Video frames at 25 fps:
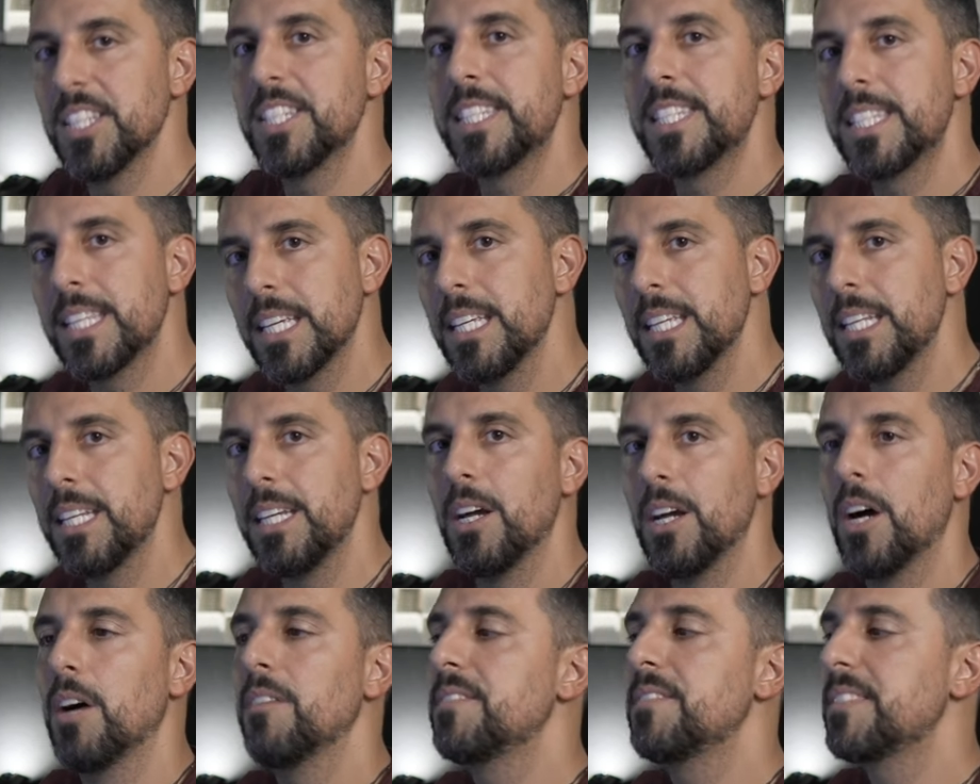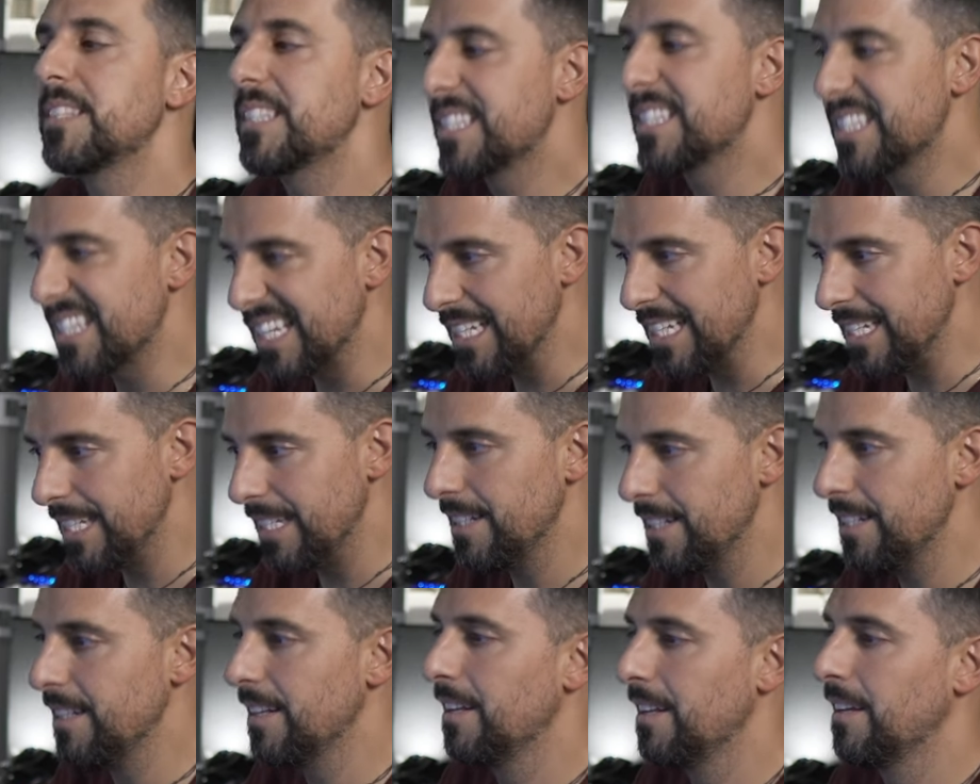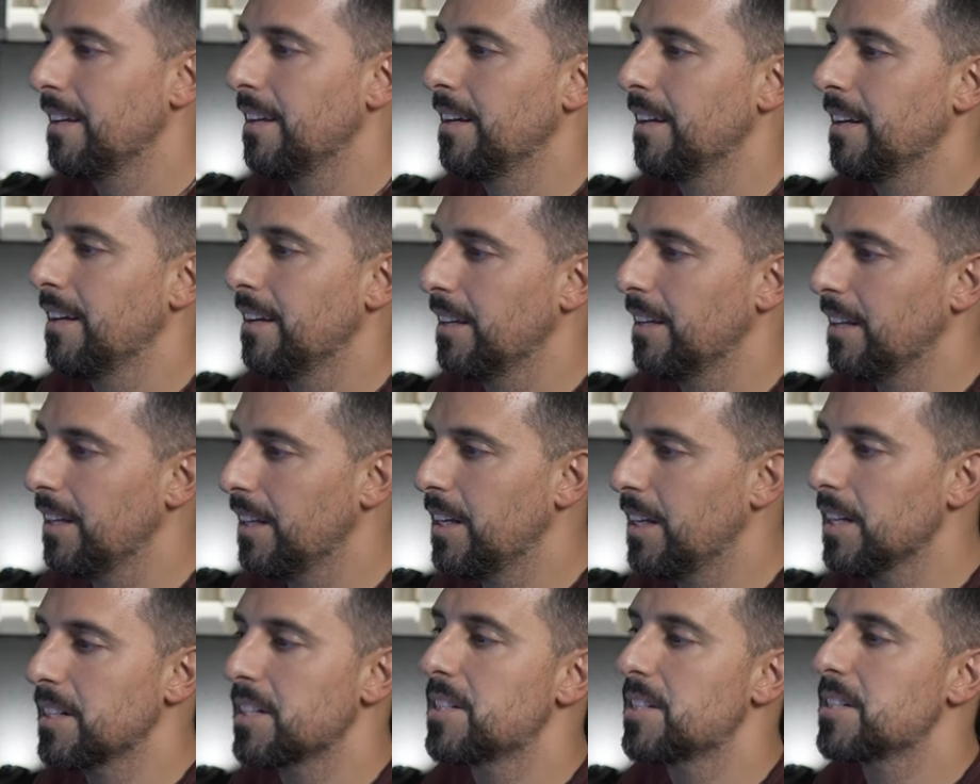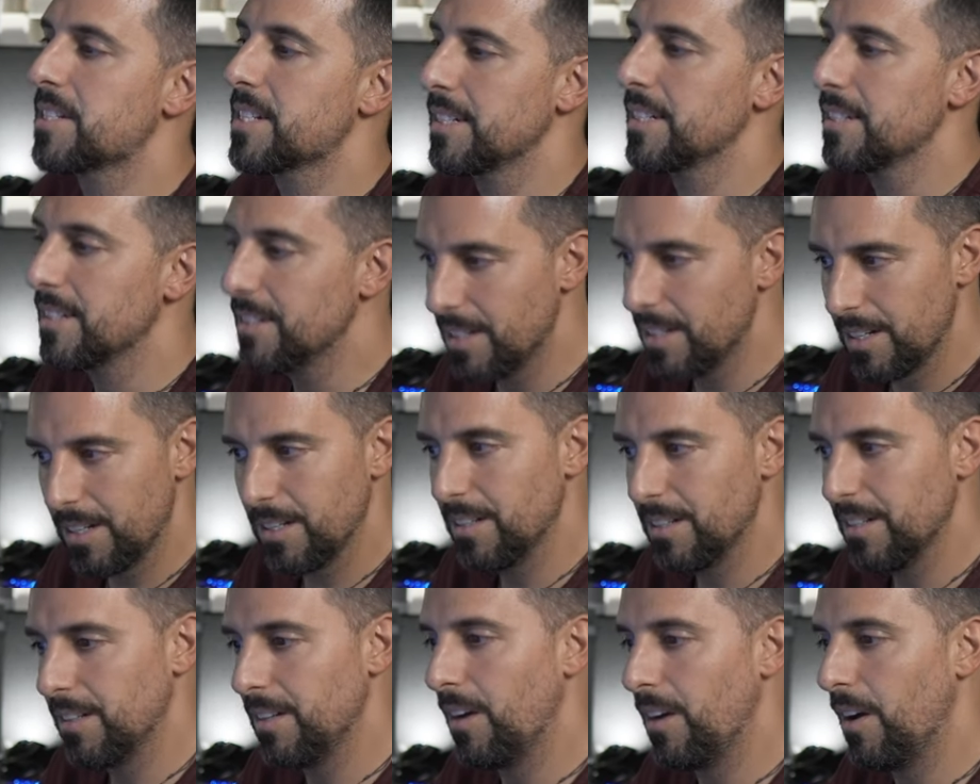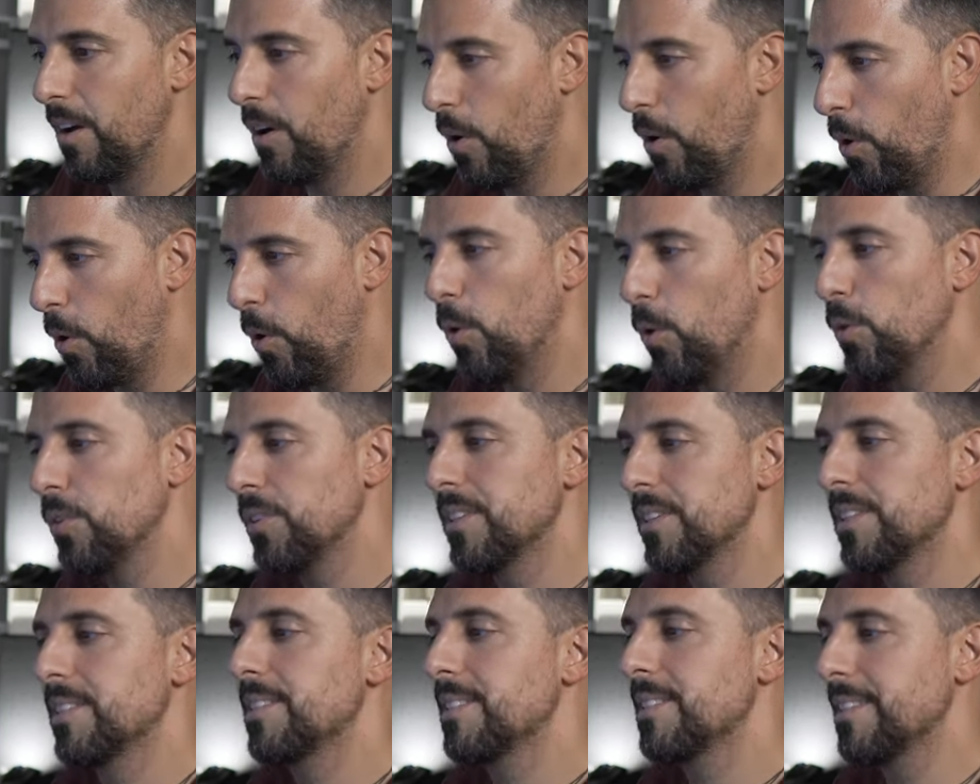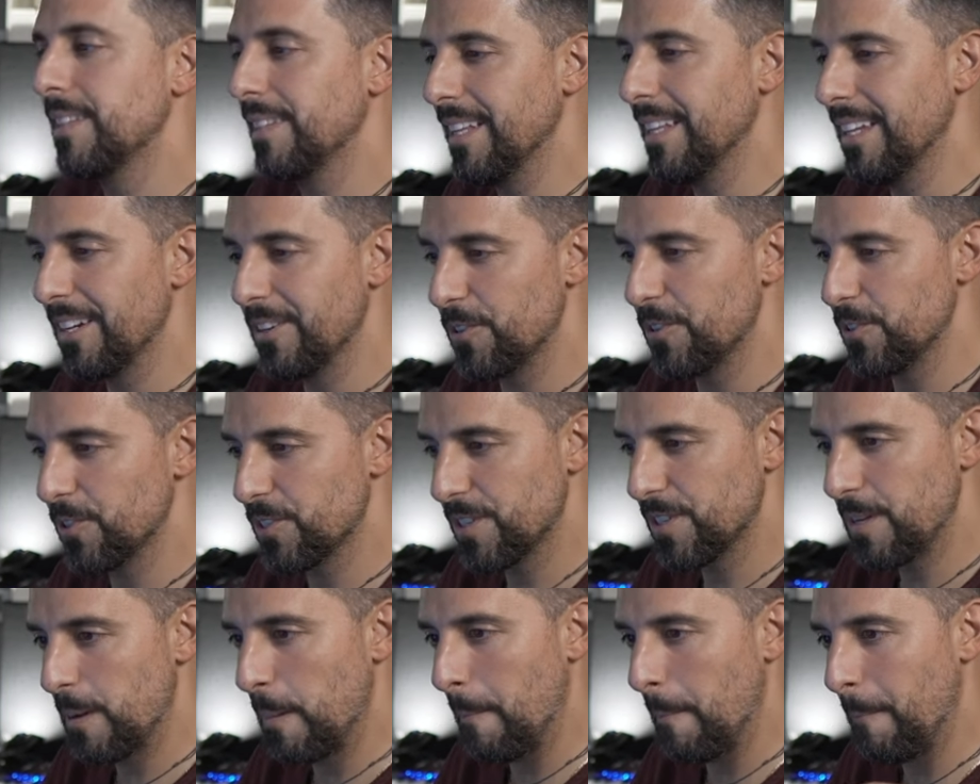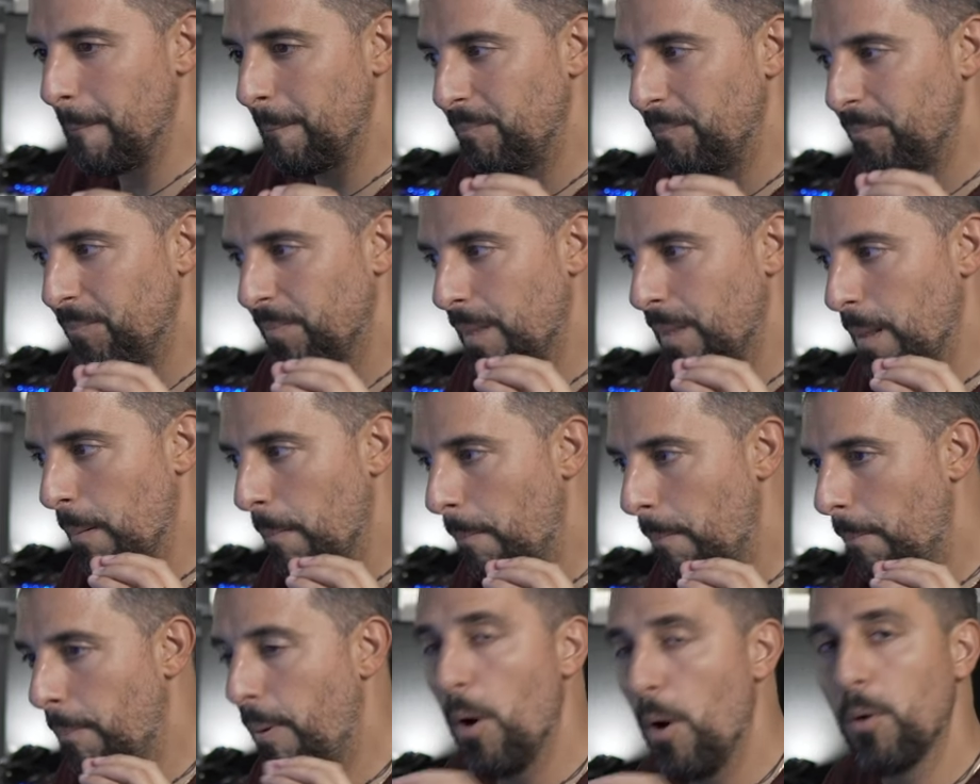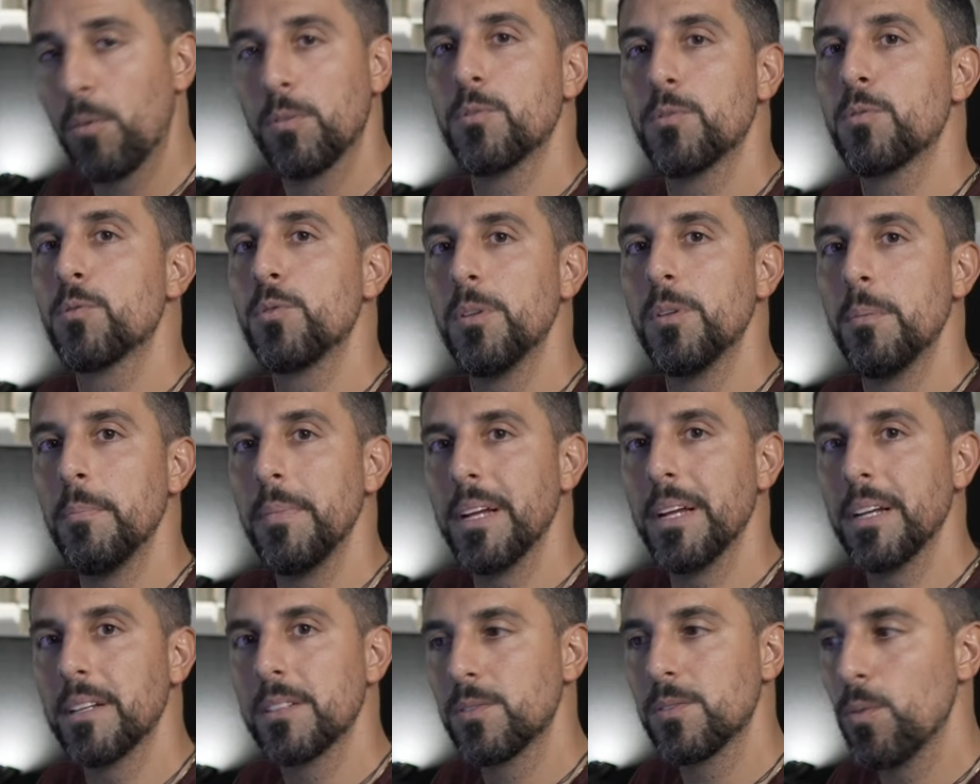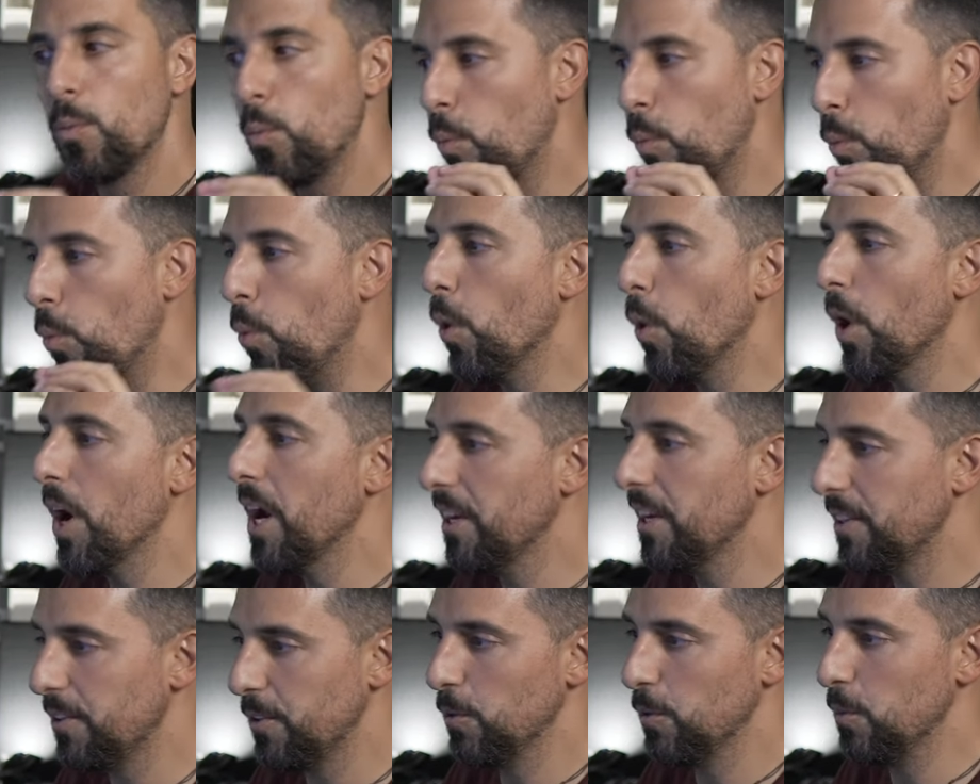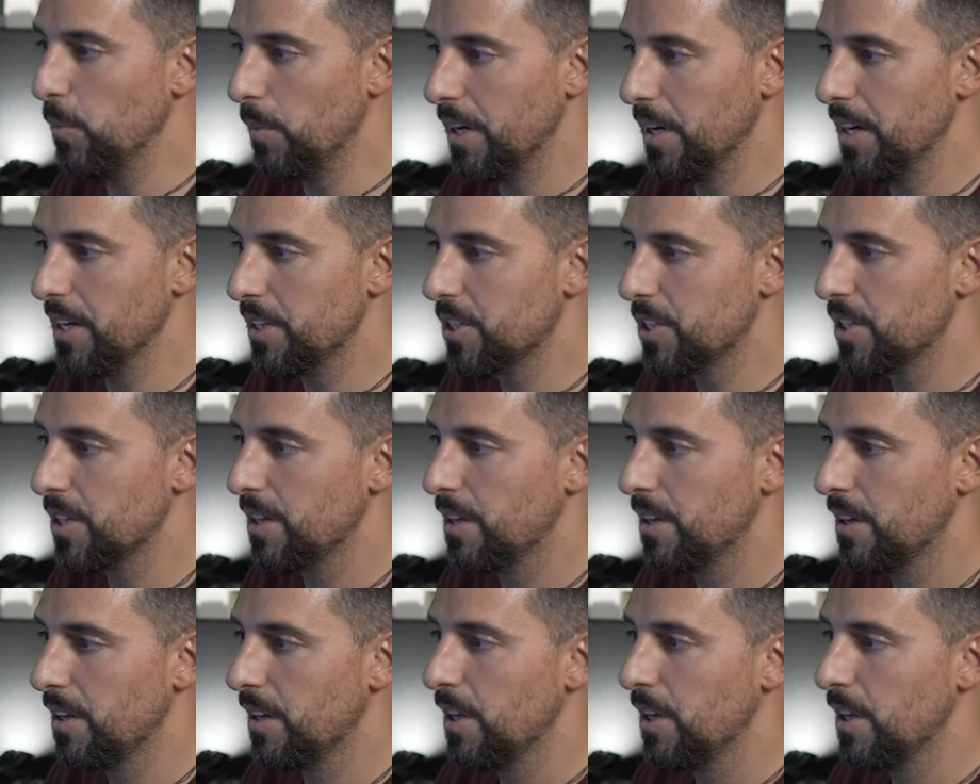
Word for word: the city of sin, got all these letters poke through the mix way too much.